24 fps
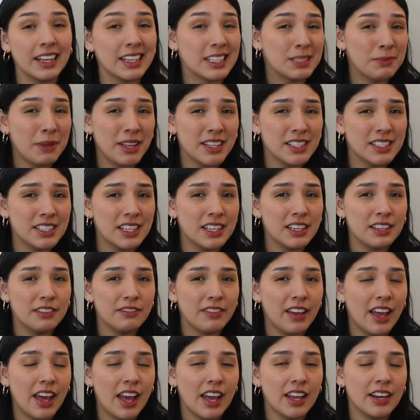expensive,
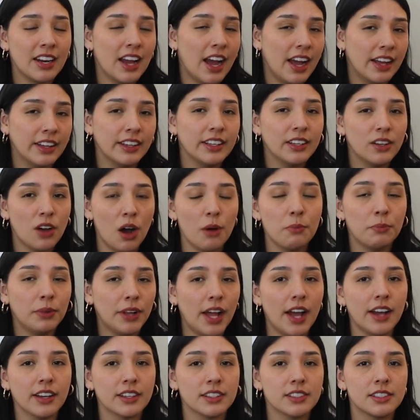and highly
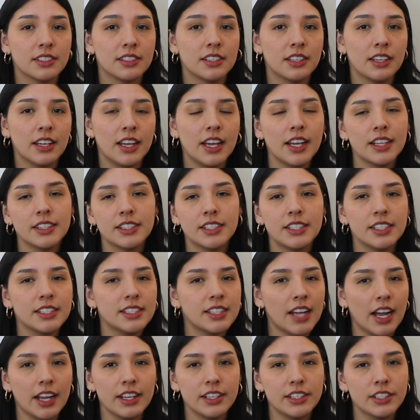complex. It's
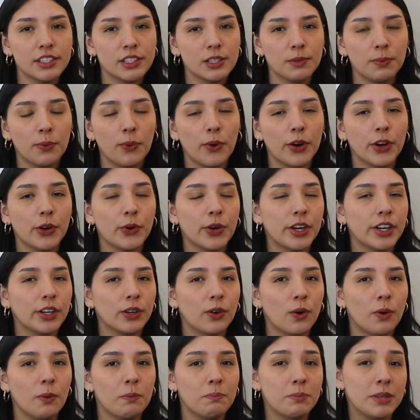designed to support
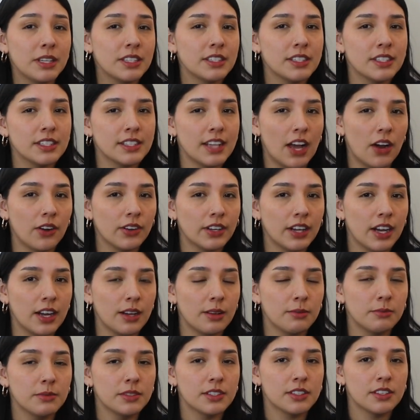critical business
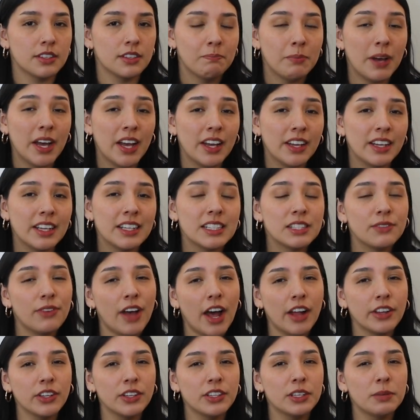outcomes, but its
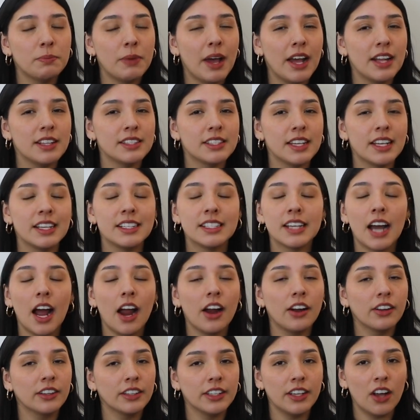value depends
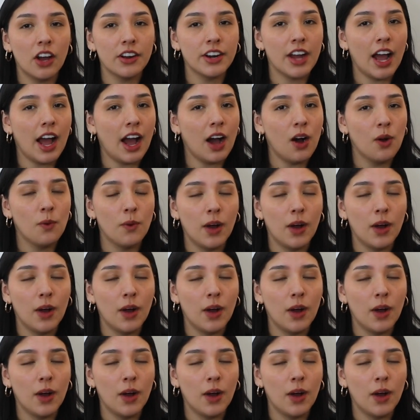entirely on how